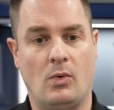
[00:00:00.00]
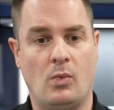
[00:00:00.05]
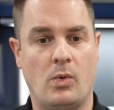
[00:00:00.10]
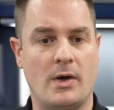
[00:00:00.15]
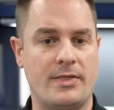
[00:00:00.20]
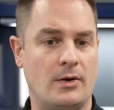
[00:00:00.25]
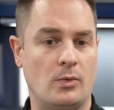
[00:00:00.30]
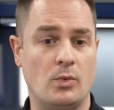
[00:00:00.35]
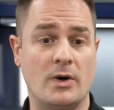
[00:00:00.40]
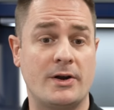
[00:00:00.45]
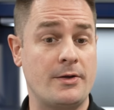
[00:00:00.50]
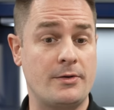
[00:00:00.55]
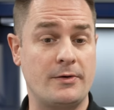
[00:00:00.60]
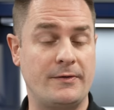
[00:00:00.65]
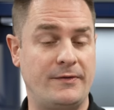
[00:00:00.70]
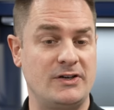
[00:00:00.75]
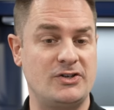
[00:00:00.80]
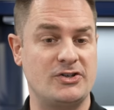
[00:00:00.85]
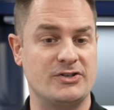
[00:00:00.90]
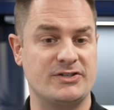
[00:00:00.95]
What other
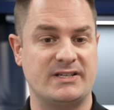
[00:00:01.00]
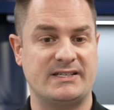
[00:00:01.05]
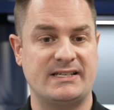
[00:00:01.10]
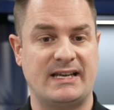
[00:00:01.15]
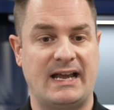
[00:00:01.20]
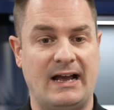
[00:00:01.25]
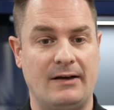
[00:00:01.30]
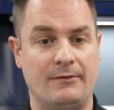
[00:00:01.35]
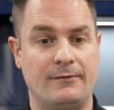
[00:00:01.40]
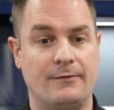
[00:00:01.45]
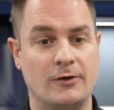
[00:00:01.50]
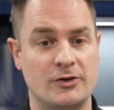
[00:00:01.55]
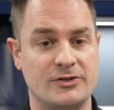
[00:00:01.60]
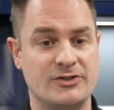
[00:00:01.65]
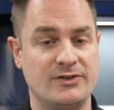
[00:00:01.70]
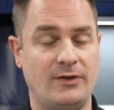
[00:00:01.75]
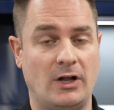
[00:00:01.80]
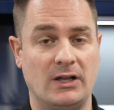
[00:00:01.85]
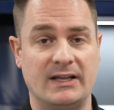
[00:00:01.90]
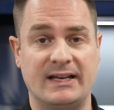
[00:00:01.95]
features does it have? First
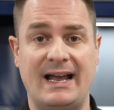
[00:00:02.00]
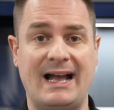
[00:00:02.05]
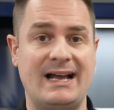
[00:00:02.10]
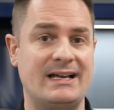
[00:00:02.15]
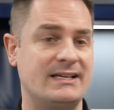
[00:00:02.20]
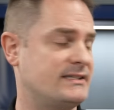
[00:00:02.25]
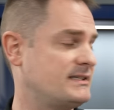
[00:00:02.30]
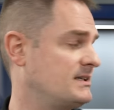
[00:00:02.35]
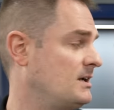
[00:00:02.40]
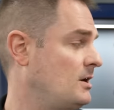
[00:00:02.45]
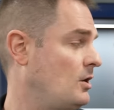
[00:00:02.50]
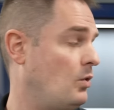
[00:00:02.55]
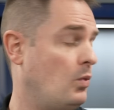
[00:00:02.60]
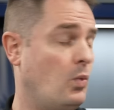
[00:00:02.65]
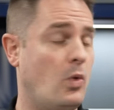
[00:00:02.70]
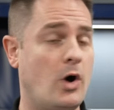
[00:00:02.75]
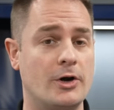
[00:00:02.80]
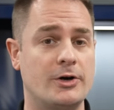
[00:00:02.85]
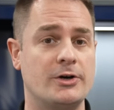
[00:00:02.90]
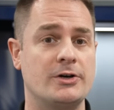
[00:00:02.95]
of all, it has
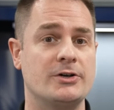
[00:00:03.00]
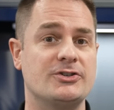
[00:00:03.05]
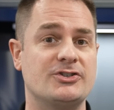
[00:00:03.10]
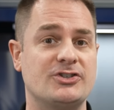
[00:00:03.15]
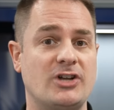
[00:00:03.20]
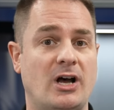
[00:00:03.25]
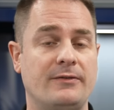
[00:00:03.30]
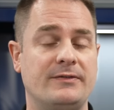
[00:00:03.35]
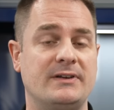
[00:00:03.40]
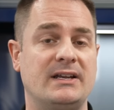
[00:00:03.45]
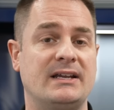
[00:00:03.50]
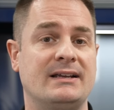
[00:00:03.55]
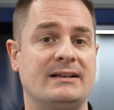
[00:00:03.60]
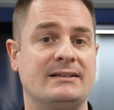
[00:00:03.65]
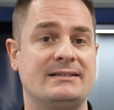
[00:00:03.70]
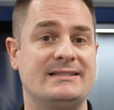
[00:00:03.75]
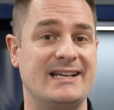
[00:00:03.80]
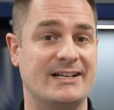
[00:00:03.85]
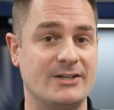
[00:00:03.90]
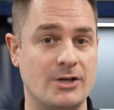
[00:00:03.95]
water
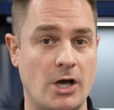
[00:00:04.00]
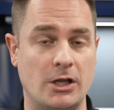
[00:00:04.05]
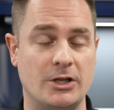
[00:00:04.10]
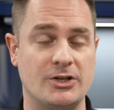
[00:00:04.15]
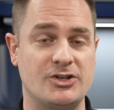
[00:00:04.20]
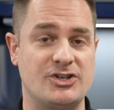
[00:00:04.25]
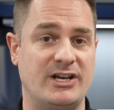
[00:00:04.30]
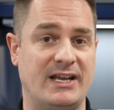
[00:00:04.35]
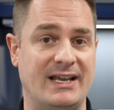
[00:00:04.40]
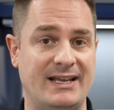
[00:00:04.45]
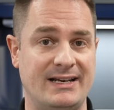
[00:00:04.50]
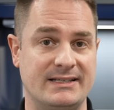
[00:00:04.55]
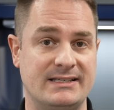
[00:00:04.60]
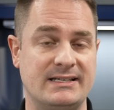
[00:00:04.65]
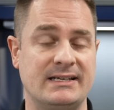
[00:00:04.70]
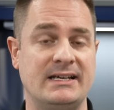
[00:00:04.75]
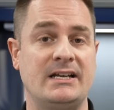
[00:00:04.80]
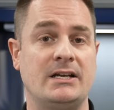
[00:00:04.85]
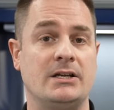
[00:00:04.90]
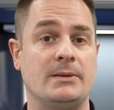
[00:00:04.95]
softening technology in it,
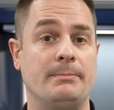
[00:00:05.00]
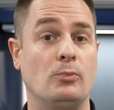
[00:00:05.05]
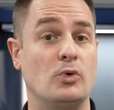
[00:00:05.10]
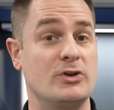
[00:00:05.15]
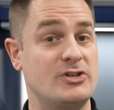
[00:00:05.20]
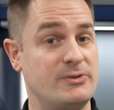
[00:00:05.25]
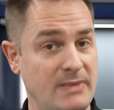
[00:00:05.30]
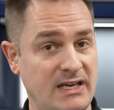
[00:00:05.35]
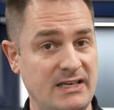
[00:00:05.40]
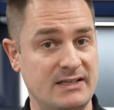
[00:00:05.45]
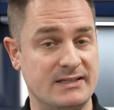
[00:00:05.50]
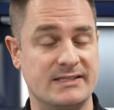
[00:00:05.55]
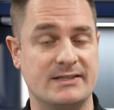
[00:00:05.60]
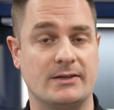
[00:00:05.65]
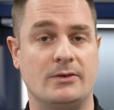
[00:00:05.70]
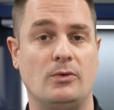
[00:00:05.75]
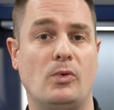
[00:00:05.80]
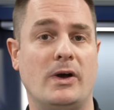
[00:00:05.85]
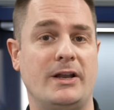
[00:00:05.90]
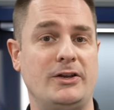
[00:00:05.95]
which
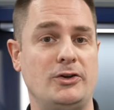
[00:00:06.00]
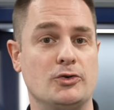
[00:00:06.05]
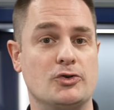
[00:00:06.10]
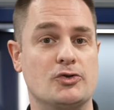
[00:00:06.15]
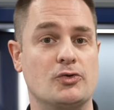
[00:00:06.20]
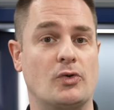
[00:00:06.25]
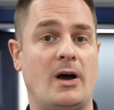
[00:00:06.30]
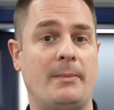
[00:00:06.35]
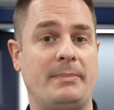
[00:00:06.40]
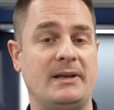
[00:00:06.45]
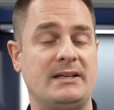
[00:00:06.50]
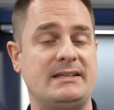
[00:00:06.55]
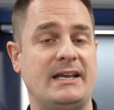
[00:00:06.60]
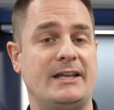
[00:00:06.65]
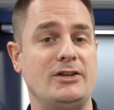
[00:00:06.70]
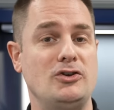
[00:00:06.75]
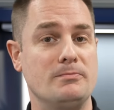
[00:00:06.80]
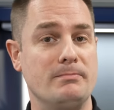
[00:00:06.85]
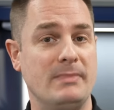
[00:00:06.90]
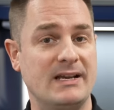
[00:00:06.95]
means when you drop it
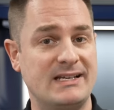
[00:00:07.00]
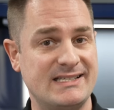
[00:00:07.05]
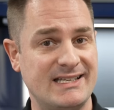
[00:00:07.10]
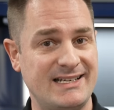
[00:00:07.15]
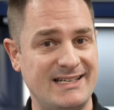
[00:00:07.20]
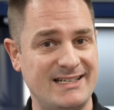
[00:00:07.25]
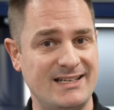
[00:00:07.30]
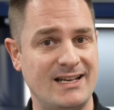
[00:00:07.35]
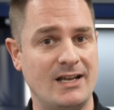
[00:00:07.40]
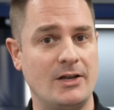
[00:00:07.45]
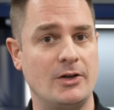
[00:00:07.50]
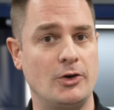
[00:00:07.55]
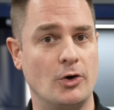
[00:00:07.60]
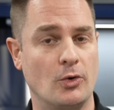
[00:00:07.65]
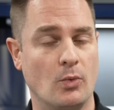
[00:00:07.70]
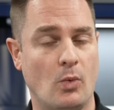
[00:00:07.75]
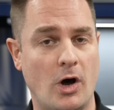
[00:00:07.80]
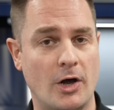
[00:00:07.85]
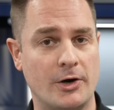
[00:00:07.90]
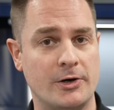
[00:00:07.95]
and you mix it in your
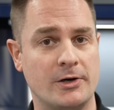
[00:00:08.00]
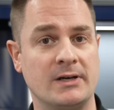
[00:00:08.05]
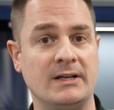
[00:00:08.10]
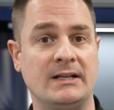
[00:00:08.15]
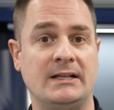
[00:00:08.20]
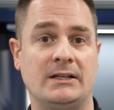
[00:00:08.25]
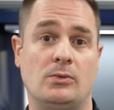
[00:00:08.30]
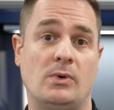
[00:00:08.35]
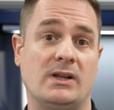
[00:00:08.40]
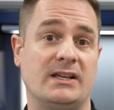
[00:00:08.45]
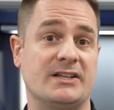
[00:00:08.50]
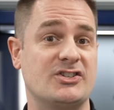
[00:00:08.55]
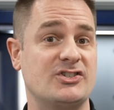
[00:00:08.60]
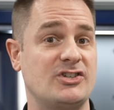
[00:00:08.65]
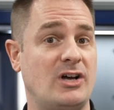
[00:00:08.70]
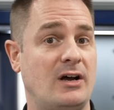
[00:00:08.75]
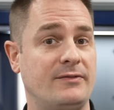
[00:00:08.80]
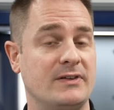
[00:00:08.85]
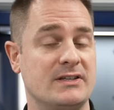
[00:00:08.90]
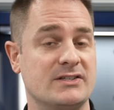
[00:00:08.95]
water, well, it
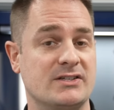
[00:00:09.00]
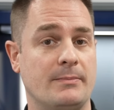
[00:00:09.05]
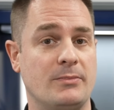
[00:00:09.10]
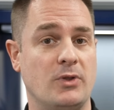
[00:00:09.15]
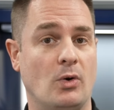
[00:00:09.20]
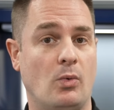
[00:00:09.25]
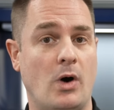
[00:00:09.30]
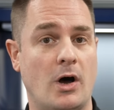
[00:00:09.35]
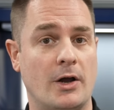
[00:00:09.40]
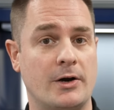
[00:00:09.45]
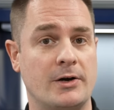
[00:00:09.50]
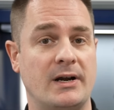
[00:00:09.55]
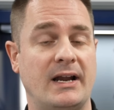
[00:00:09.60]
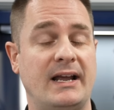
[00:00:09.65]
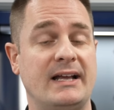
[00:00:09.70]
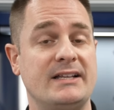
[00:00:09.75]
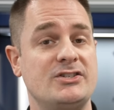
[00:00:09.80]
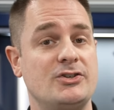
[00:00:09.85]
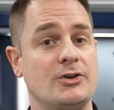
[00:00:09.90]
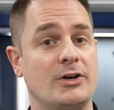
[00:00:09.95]
softens up the water,
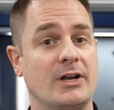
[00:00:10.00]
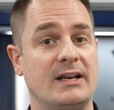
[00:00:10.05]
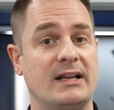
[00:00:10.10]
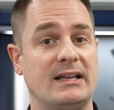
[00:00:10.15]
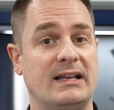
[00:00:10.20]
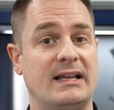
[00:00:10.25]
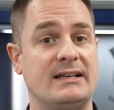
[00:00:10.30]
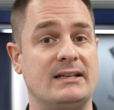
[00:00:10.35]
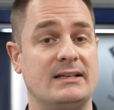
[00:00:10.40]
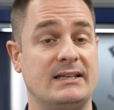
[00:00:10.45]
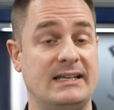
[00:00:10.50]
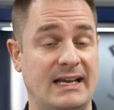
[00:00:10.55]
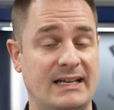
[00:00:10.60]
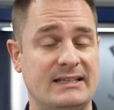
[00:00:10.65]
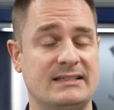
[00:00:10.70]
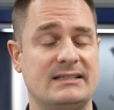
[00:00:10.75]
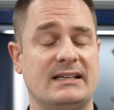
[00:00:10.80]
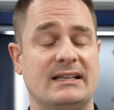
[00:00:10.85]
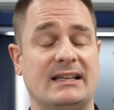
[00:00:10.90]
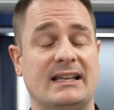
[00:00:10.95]
hence you're going to
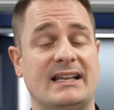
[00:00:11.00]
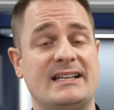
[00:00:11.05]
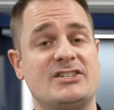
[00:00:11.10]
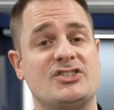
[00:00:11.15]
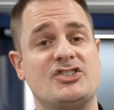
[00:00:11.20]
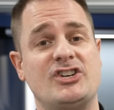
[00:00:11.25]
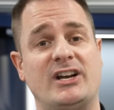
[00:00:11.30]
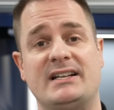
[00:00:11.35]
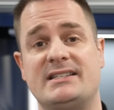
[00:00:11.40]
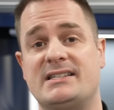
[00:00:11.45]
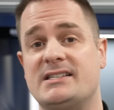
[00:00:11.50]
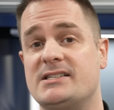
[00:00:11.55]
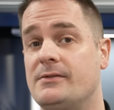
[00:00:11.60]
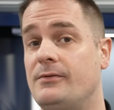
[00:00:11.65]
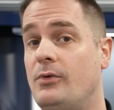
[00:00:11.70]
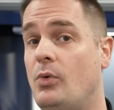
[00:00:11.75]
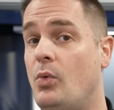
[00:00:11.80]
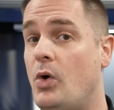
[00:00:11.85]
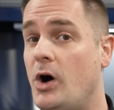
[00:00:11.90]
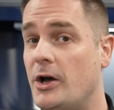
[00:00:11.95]
get less chances of
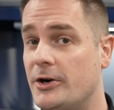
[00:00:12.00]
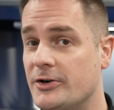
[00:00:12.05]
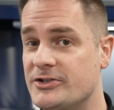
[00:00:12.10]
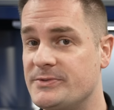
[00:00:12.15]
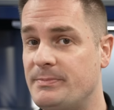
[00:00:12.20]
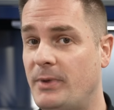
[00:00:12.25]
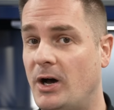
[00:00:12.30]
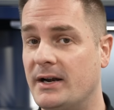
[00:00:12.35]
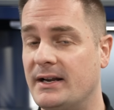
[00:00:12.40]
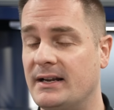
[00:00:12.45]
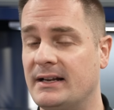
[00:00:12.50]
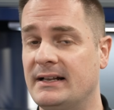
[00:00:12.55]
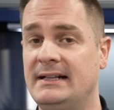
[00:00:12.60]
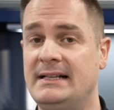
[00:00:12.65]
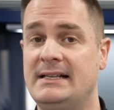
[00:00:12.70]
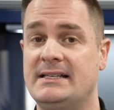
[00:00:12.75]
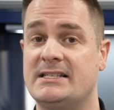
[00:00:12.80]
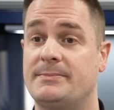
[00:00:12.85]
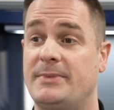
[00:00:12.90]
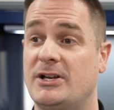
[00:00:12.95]
water spotting,
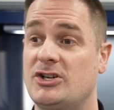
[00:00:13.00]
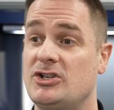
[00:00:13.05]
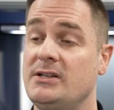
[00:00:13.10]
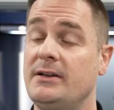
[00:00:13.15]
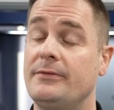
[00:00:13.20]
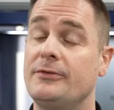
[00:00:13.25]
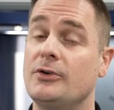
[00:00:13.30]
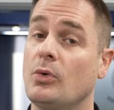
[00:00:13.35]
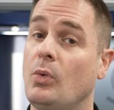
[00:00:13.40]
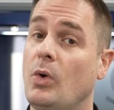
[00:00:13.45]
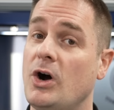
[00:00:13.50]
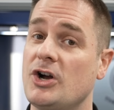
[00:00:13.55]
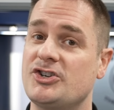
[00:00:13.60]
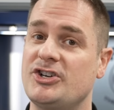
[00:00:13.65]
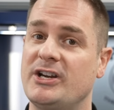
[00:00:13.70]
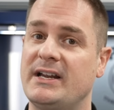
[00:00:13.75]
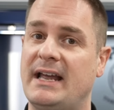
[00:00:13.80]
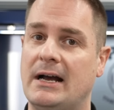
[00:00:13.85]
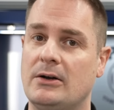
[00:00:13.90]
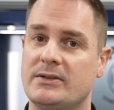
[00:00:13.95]
especially if you're
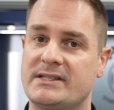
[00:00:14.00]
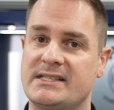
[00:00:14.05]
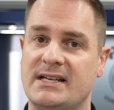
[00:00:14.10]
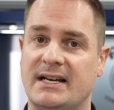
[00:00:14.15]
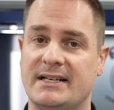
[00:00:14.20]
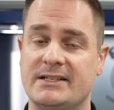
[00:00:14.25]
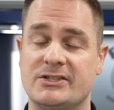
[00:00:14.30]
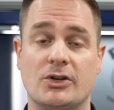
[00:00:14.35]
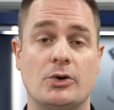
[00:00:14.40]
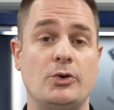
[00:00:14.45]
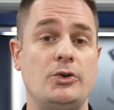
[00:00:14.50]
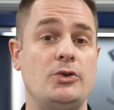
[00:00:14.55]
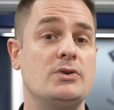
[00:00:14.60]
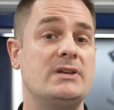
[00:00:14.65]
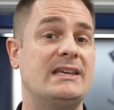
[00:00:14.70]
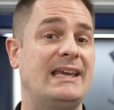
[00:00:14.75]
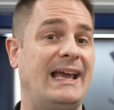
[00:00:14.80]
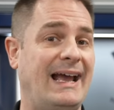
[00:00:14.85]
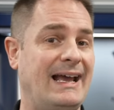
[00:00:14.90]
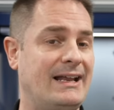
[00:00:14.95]
washing outside. So you
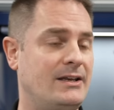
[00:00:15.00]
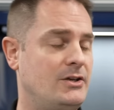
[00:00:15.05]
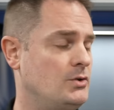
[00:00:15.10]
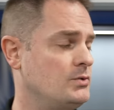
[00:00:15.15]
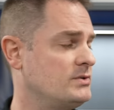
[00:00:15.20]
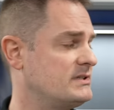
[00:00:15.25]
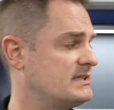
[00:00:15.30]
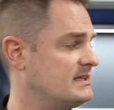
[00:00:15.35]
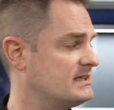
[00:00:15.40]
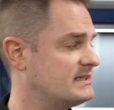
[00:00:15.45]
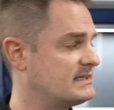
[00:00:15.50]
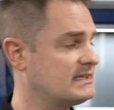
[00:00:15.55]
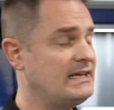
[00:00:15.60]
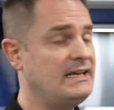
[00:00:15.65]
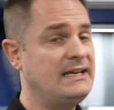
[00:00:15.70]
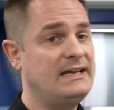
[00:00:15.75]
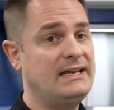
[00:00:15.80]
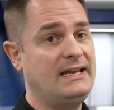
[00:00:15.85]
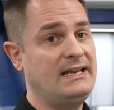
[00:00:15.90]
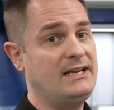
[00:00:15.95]
can use this
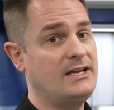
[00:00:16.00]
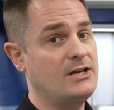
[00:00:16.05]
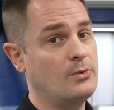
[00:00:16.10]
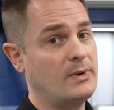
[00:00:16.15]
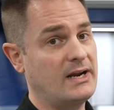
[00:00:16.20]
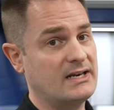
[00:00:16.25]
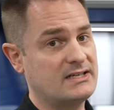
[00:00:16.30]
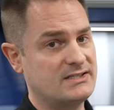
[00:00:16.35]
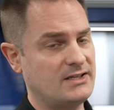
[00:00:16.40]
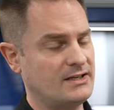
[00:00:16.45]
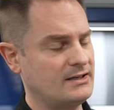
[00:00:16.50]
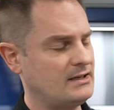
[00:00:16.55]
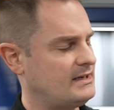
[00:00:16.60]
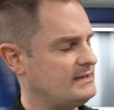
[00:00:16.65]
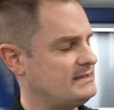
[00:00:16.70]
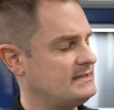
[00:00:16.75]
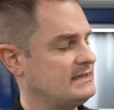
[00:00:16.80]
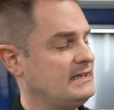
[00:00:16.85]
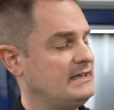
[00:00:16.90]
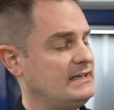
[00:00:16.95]
in direct
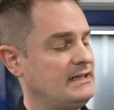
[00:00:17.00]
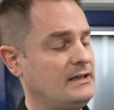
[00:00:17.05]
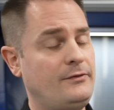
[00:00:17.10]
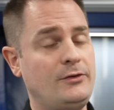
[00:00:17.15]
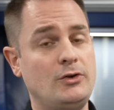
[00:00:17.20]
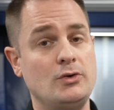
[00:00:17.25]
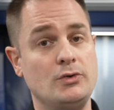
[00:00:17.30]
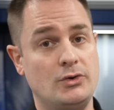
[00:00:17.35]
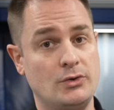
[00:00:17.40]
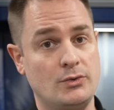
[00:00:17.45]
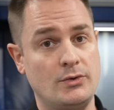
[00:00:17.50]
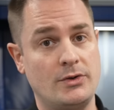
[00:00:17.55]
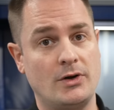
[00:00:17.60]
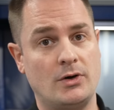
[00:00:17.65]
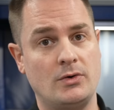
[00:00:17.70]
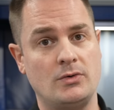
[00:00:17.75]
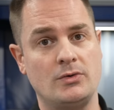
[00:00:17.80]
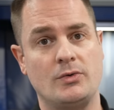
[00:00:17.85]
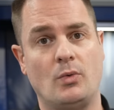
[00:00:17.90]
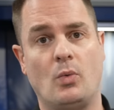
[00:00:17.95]
sunlight. If you do,
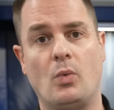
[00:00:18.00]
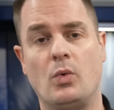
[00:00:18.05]
though,